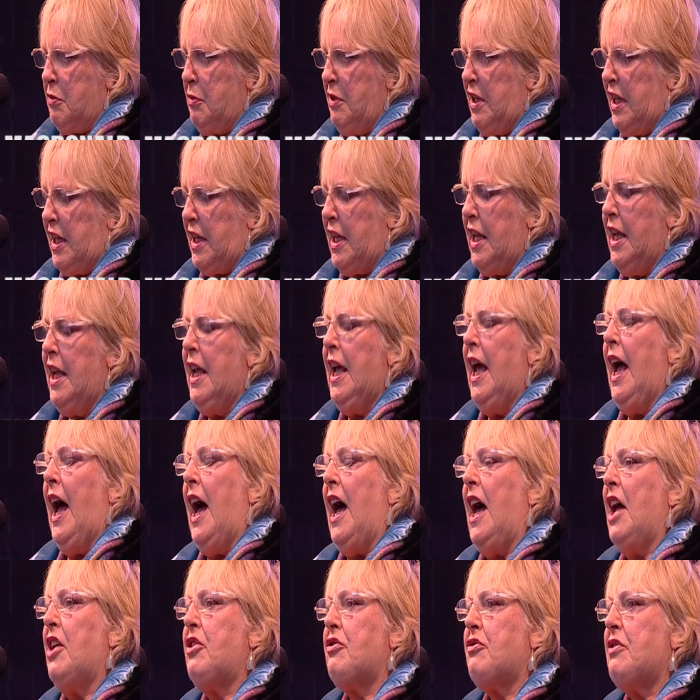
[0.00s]
week. I
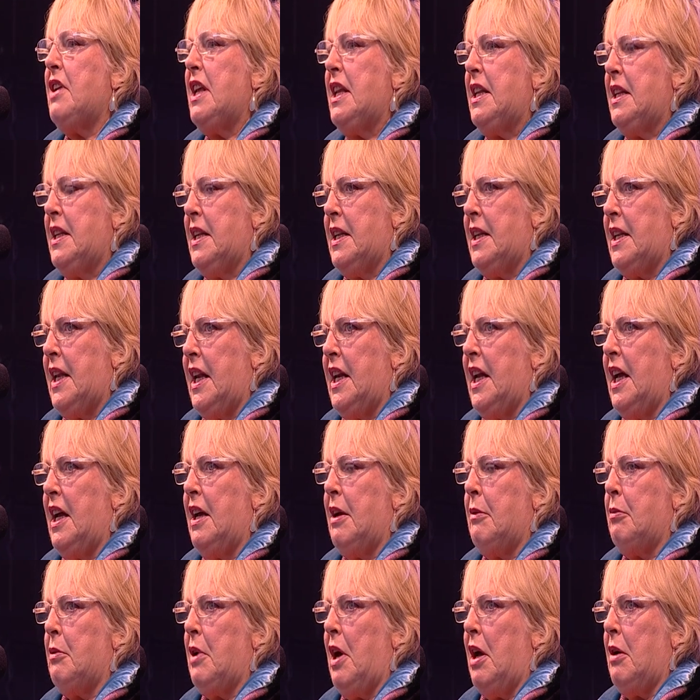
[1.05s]
had written, and
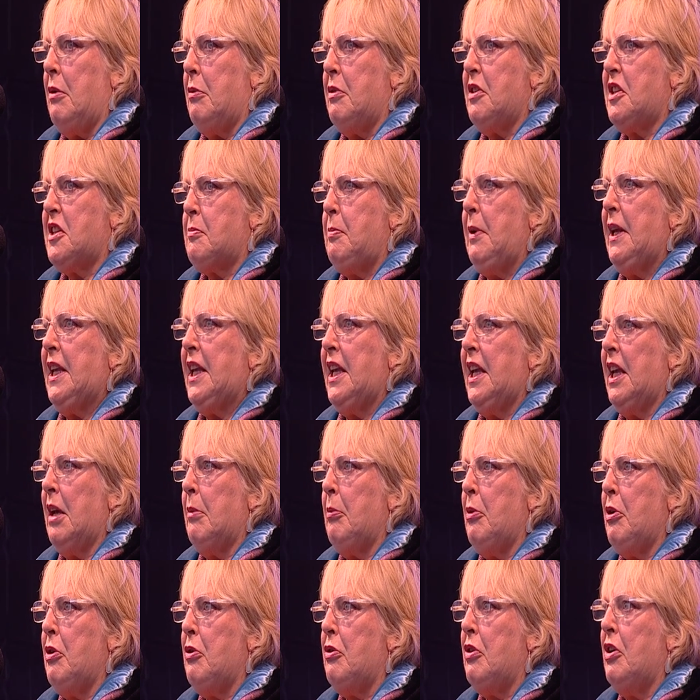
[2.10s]
I was speaking
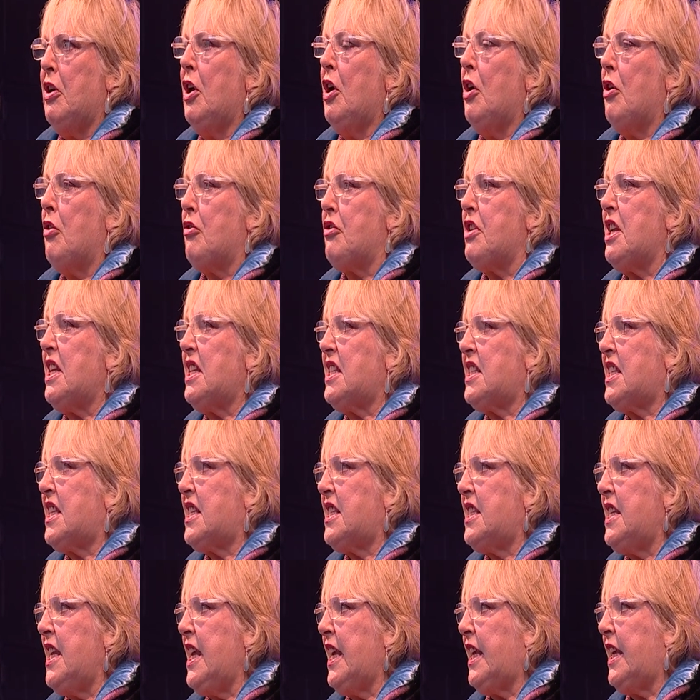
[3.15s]
about
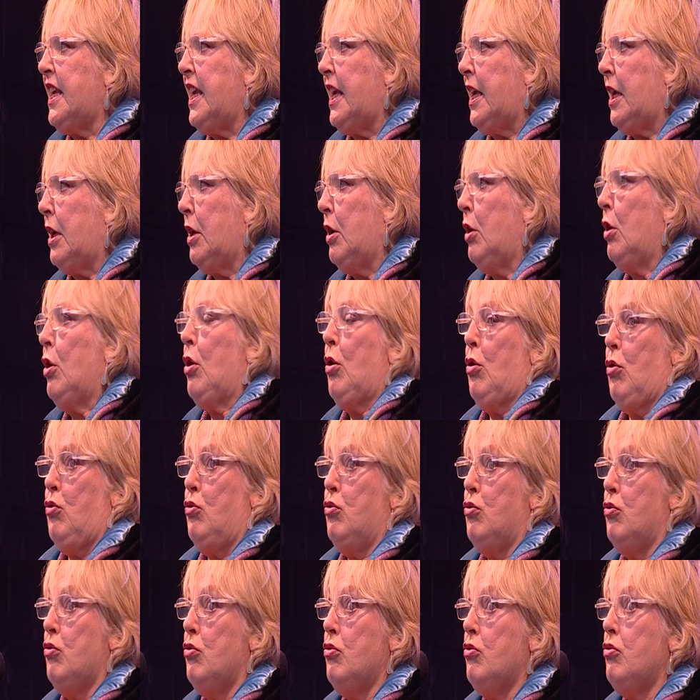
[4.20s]
risk-taking.
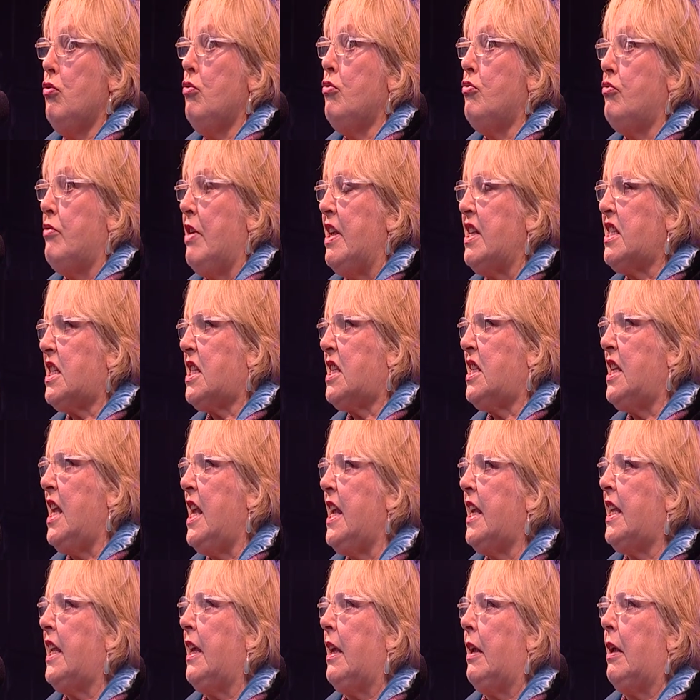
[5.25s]
Ooh,
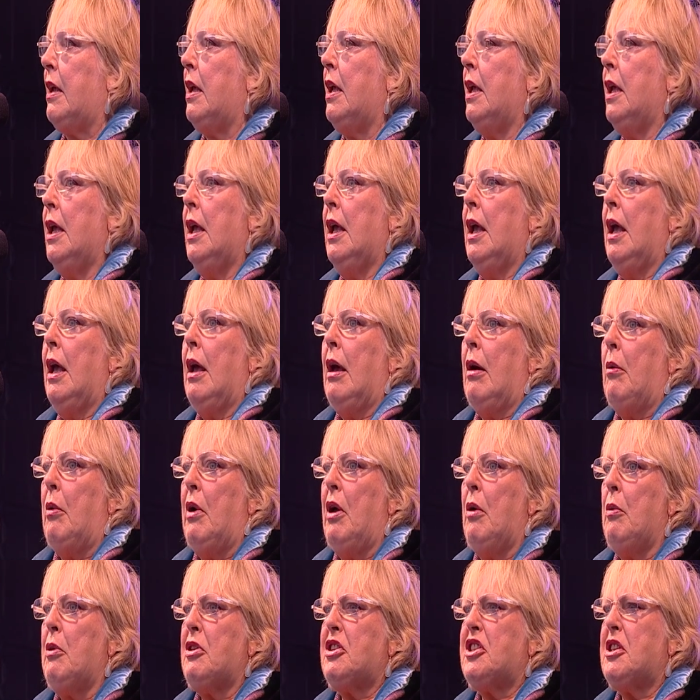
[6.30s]
risk-taking. Well,
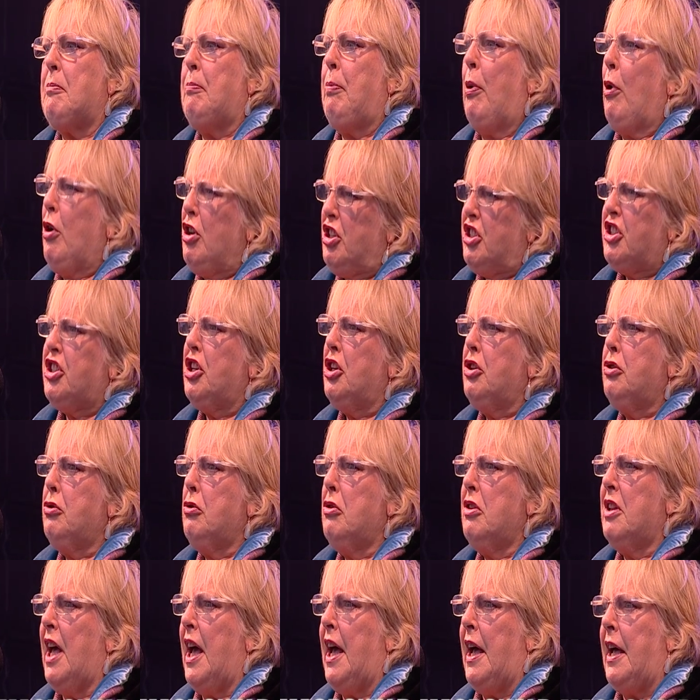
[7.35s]
we're supposed to do
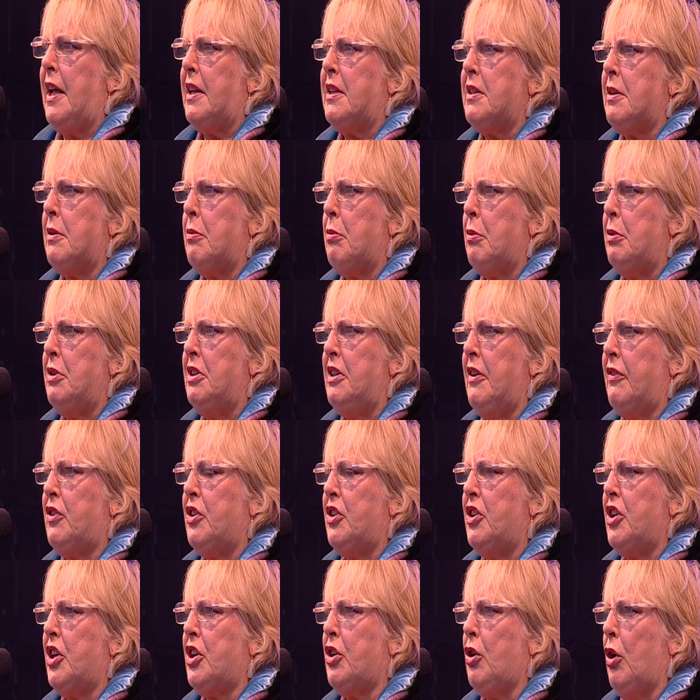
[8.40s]
that when you've got
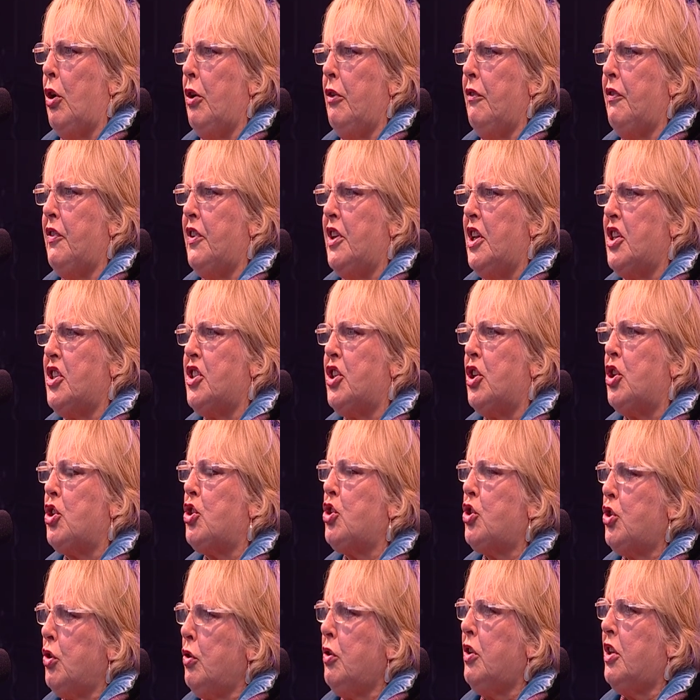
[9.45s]
the confidence that
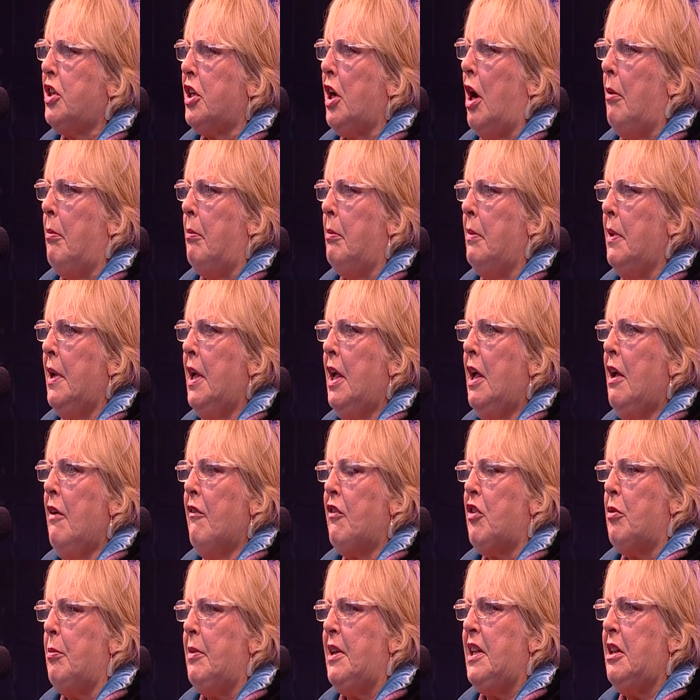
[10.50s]
should come
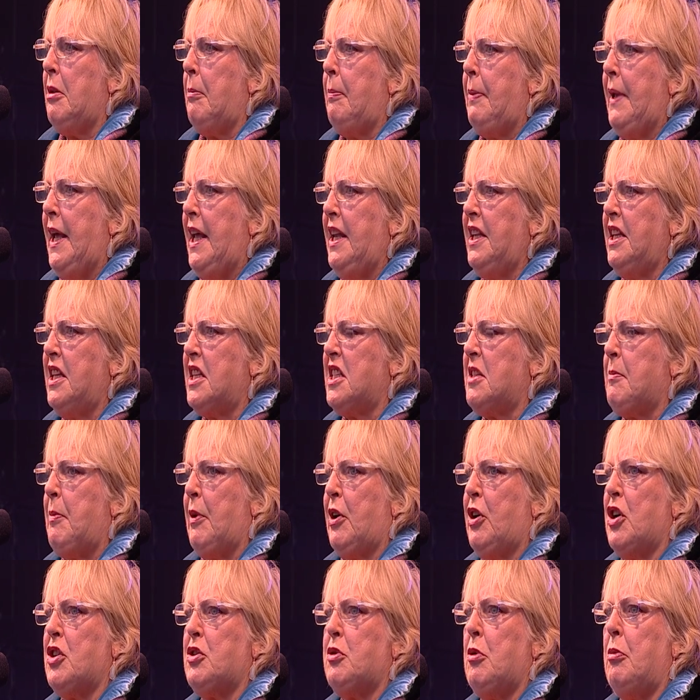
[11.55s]
from independence,
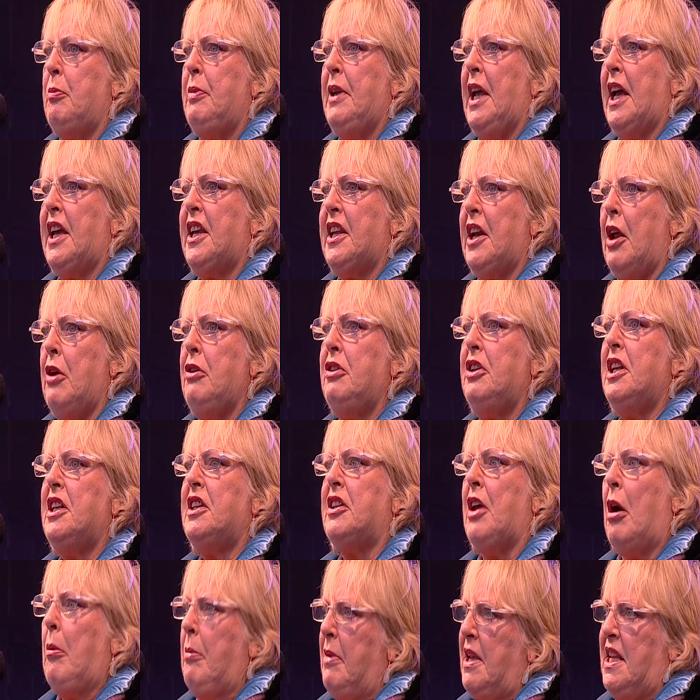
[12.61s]
because we'd be a crowd of
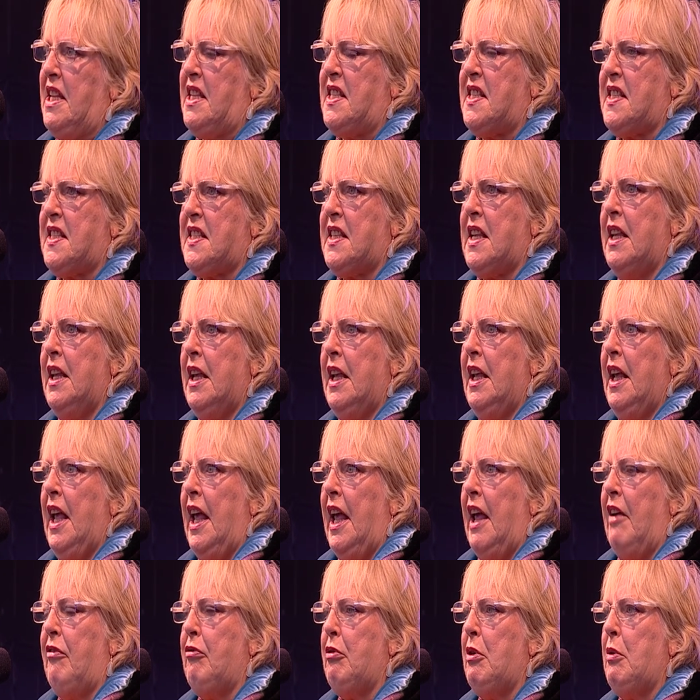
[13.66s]
dummies
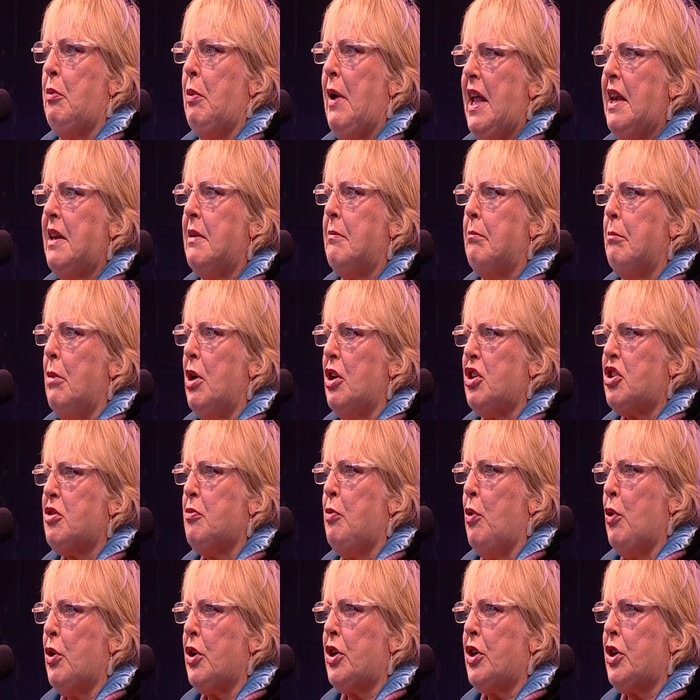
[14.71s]
if we weren't much more